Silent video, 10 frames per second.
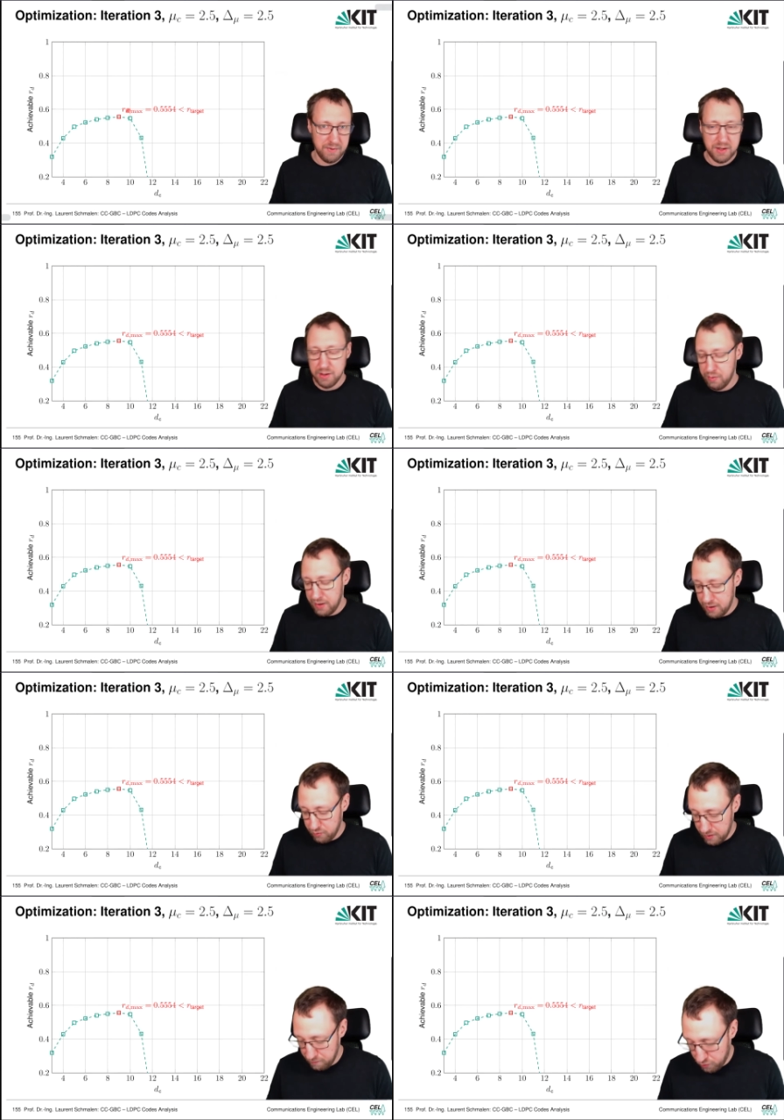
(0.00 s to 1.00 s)
So we need to
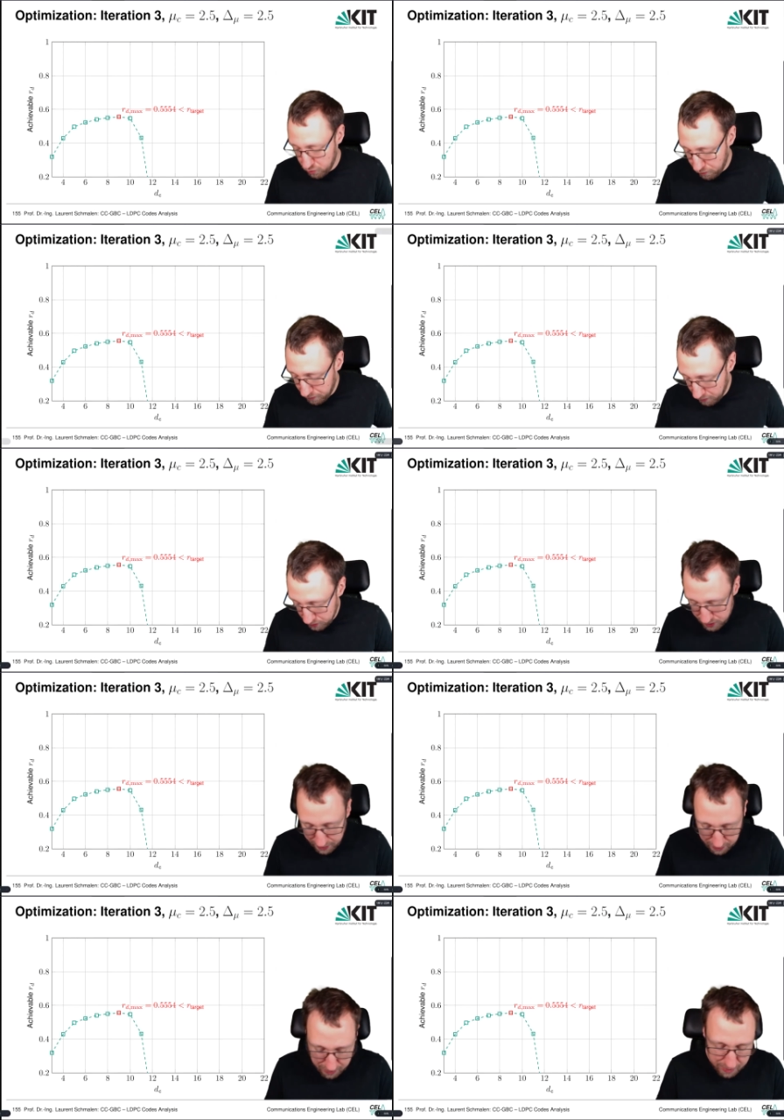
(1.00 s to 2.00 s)
improve our
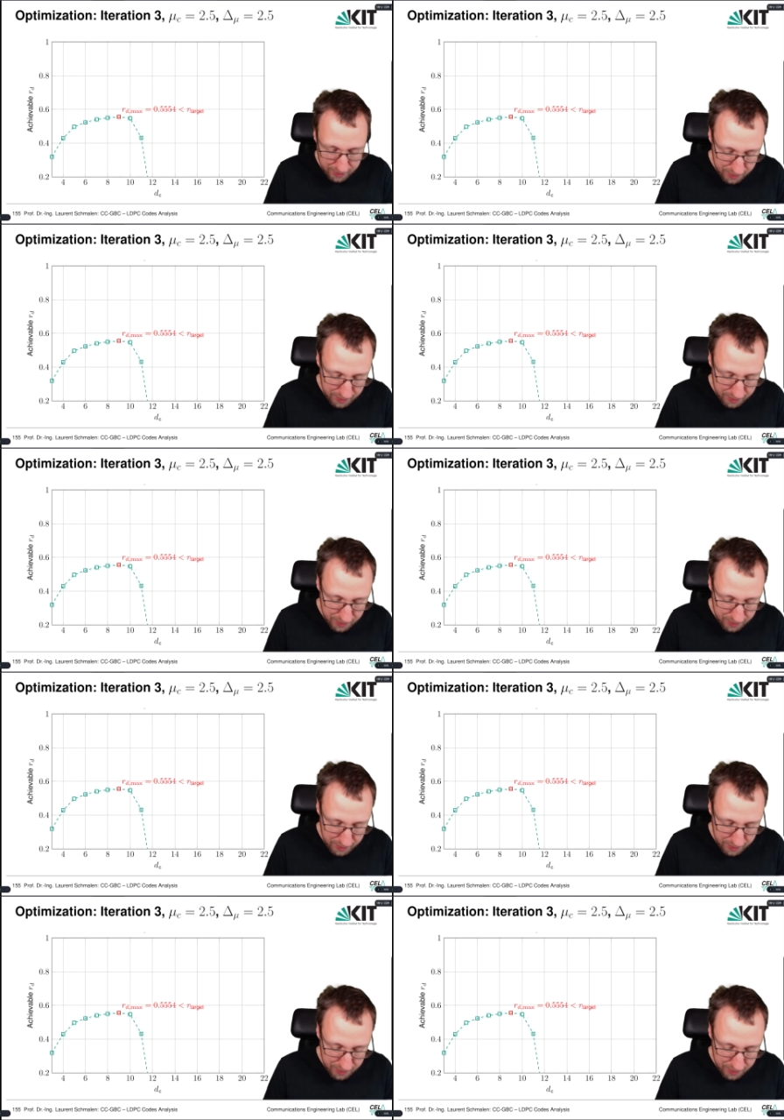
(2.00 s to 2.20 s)
channel.